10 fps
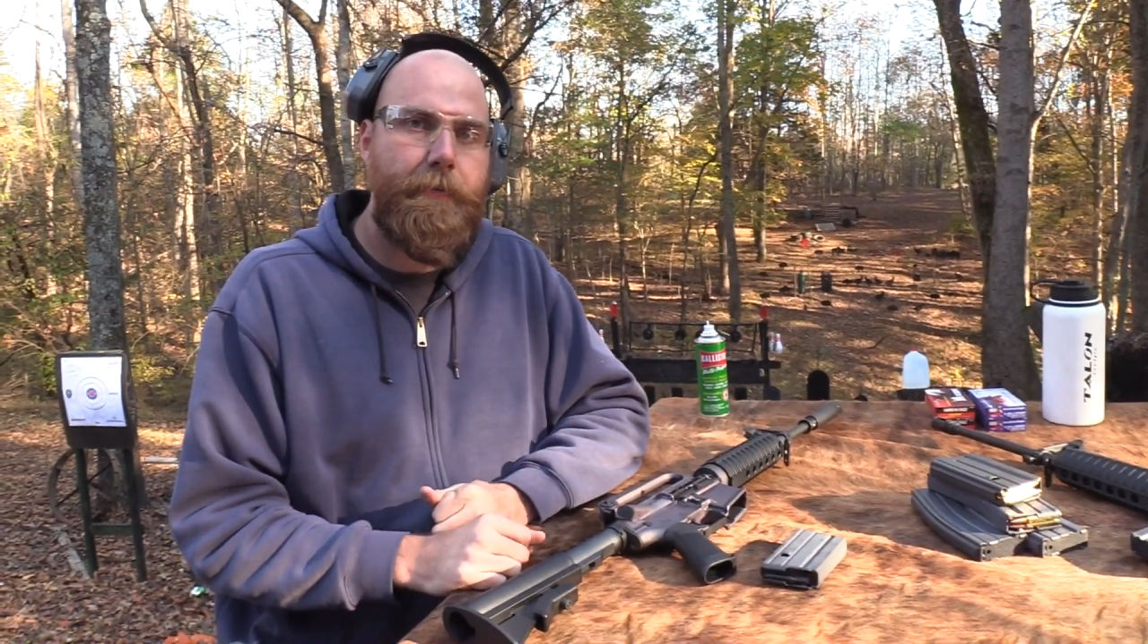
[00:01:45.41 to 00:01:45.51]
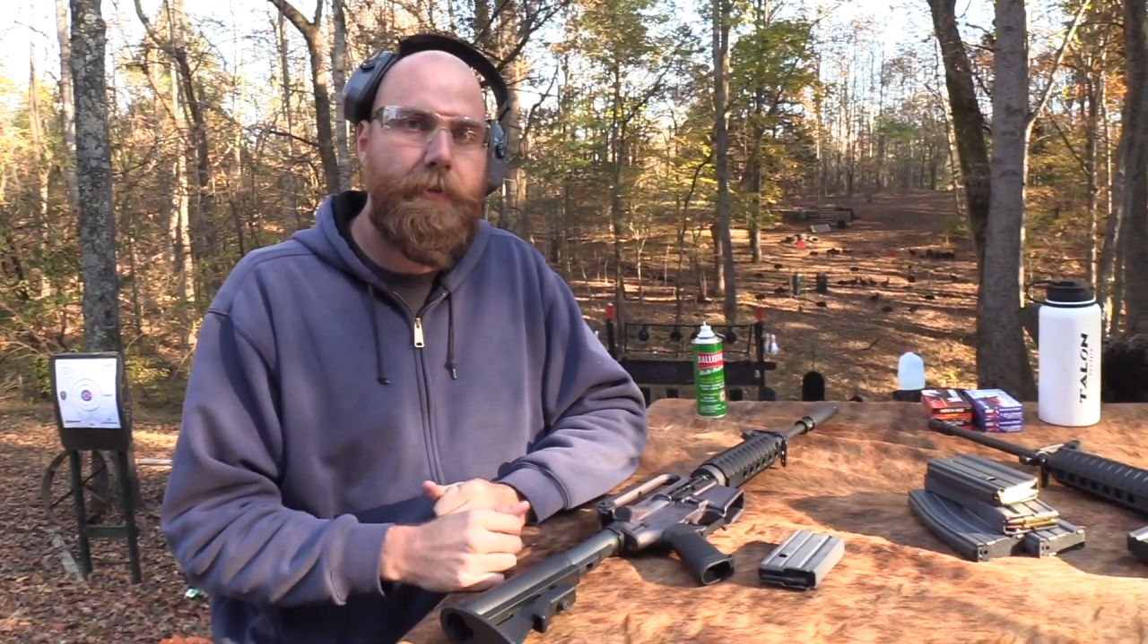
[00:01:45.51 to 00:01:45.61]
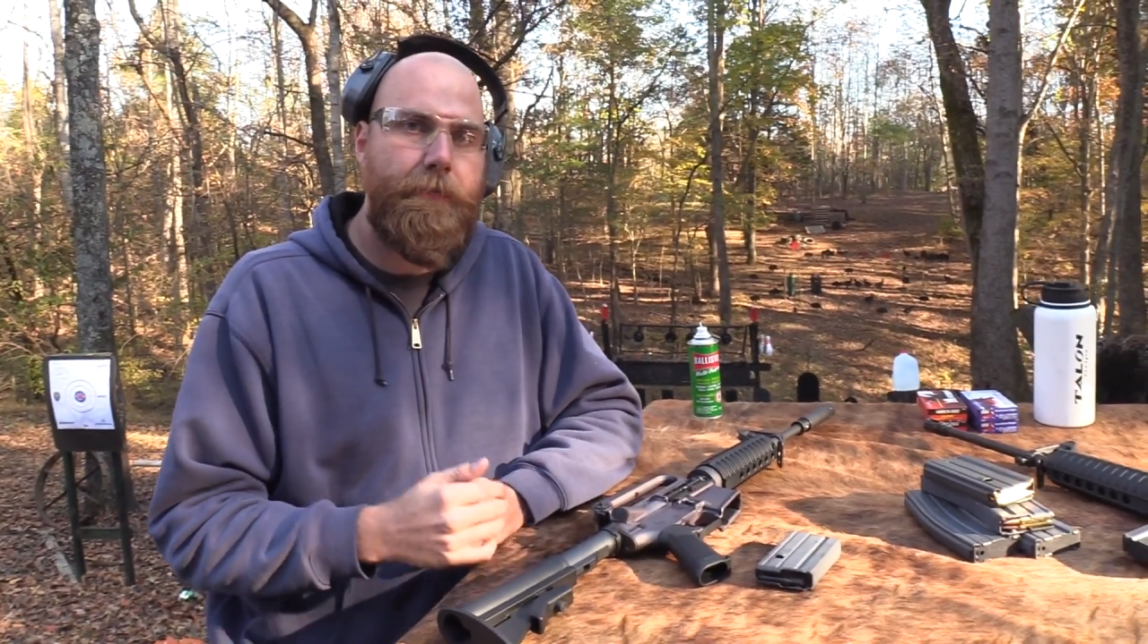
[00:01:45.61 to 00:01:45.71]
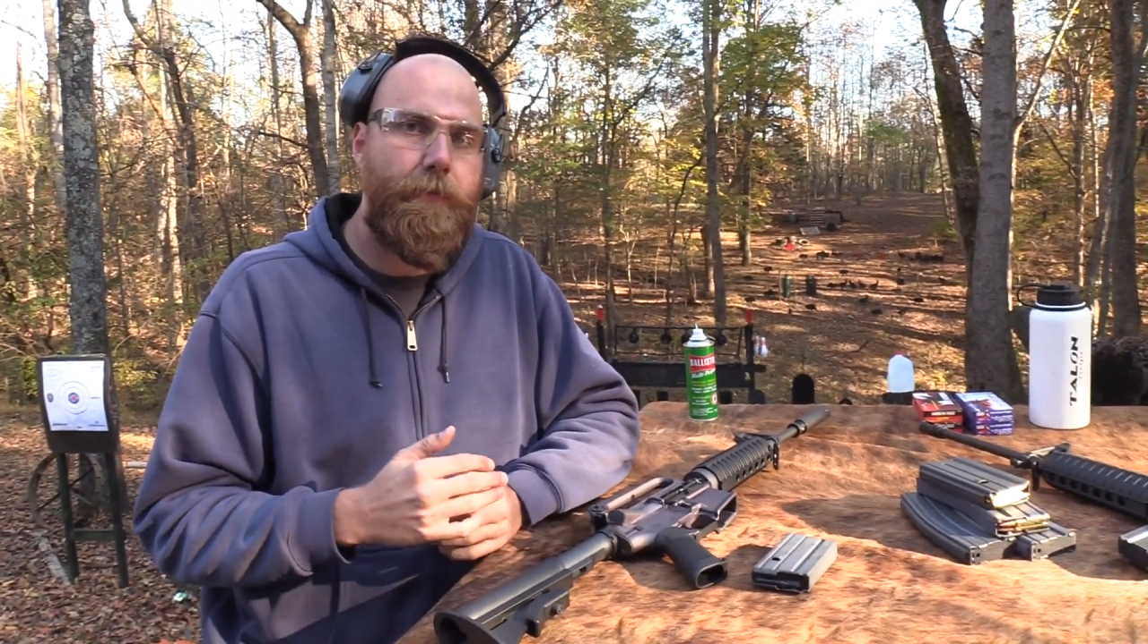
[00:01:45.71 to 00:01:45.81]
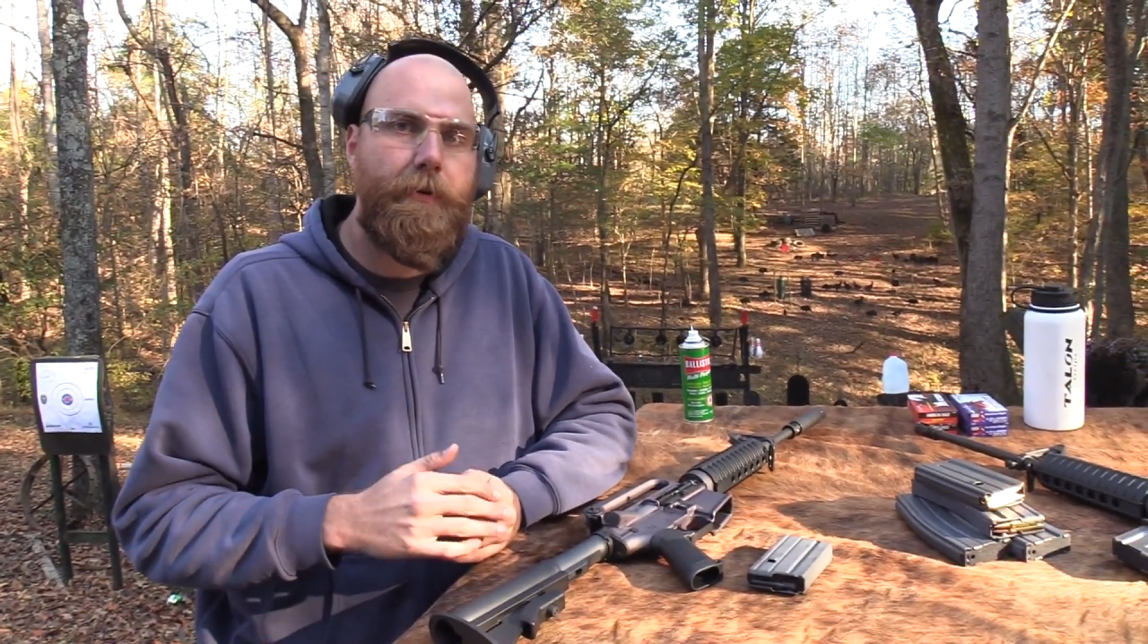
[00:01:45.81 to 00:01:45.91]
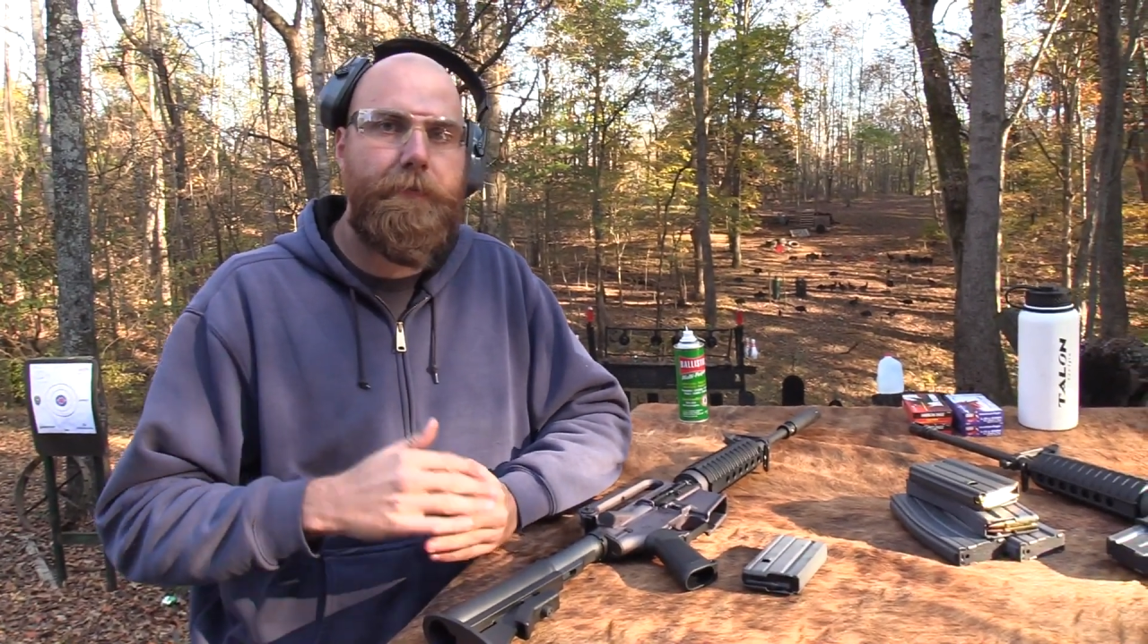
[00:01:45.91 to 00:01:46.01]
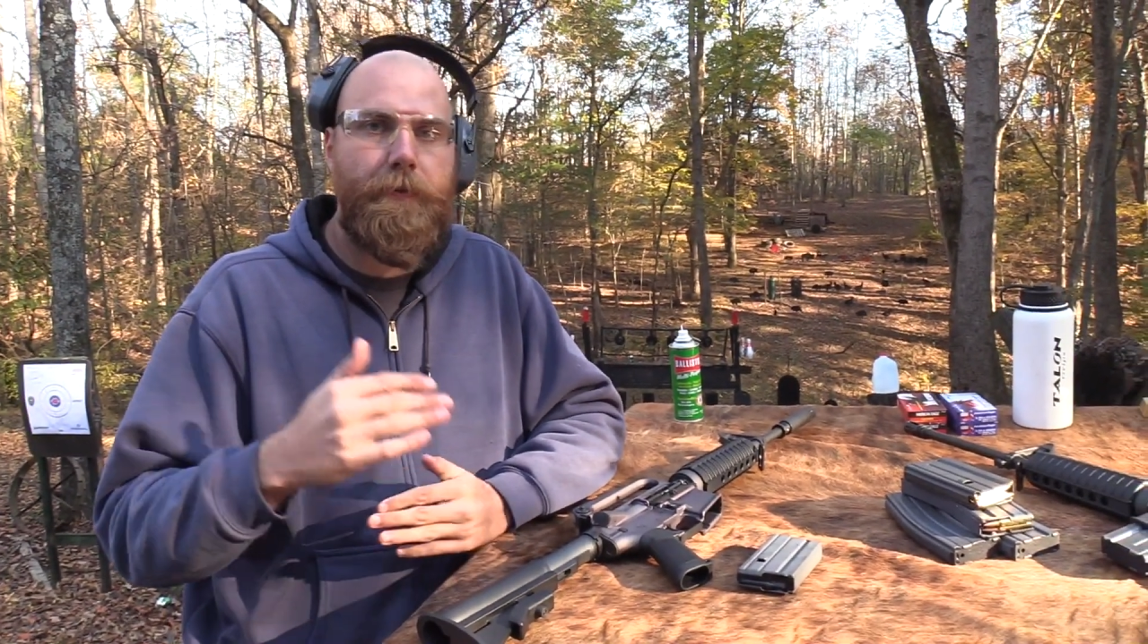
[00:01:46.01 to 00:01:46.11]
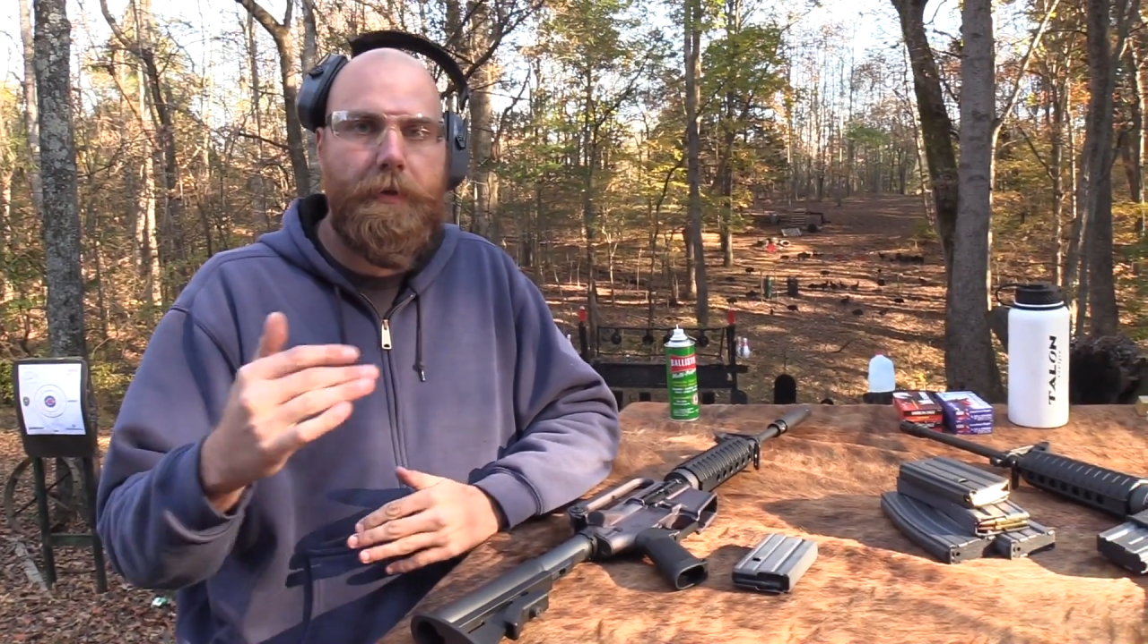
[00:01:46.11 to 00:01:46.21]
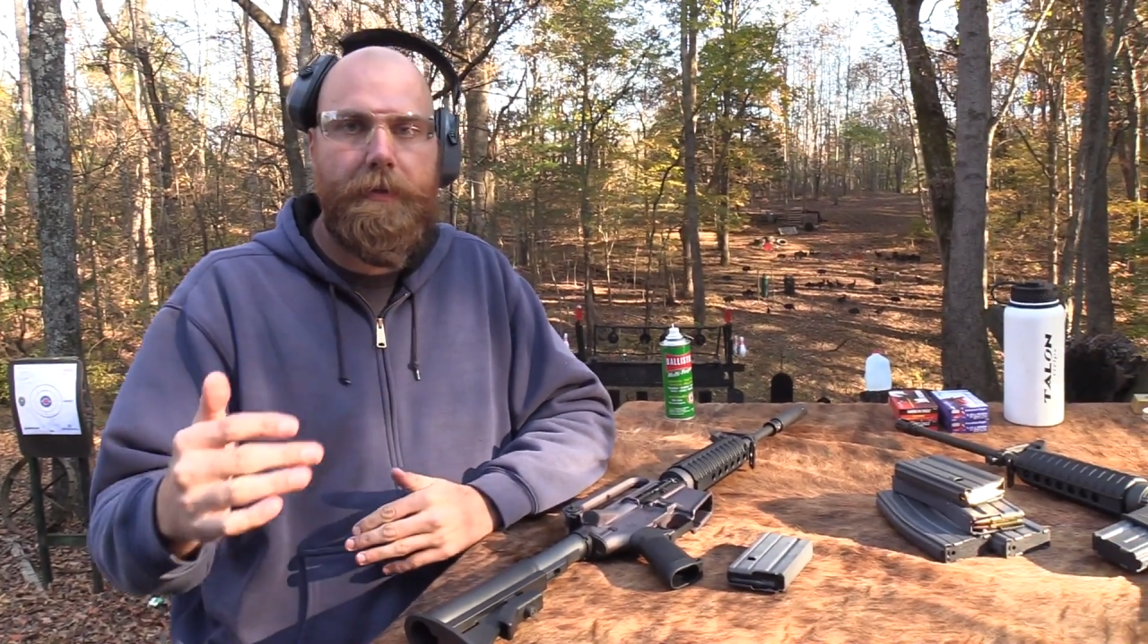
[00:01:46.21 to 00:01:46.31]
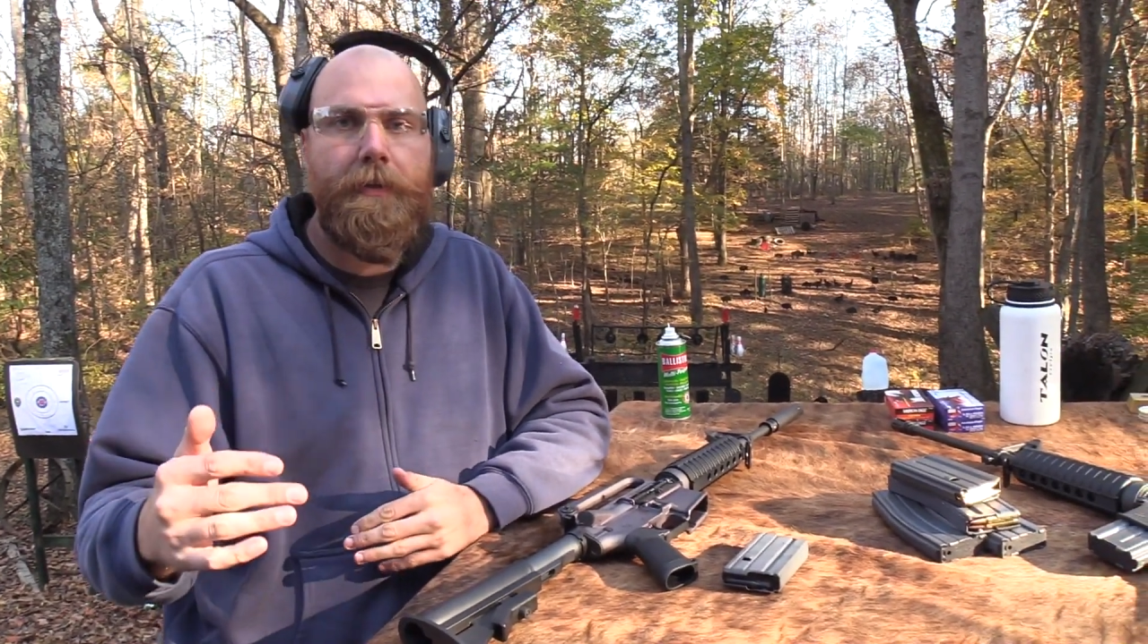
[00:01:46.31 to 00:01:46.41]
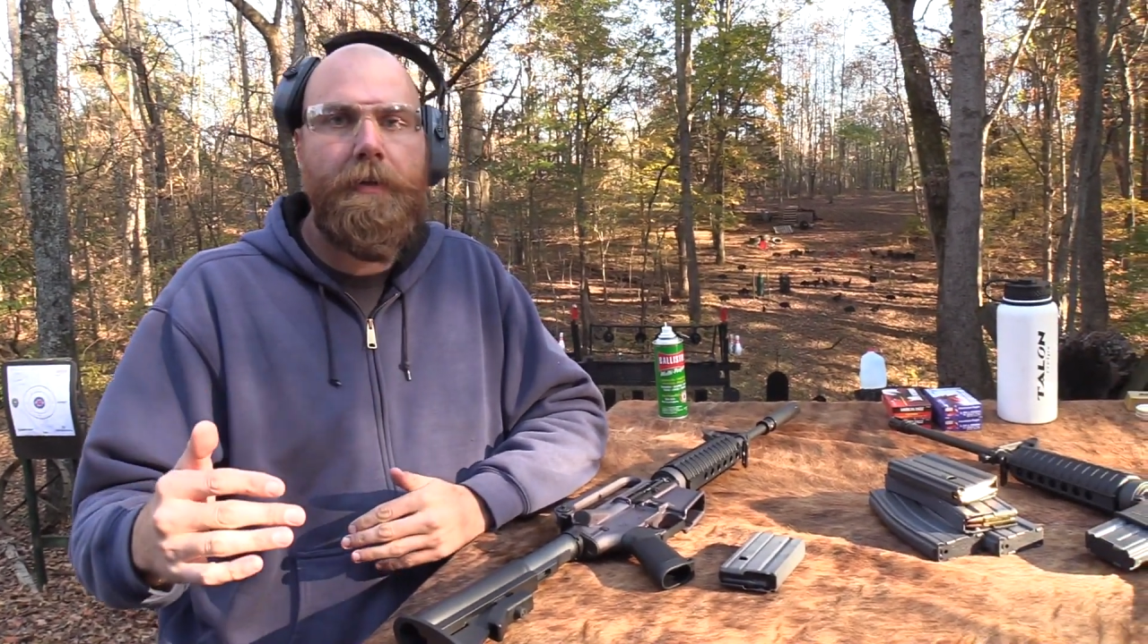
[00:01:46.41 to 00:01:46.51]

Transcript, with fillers: at the forefront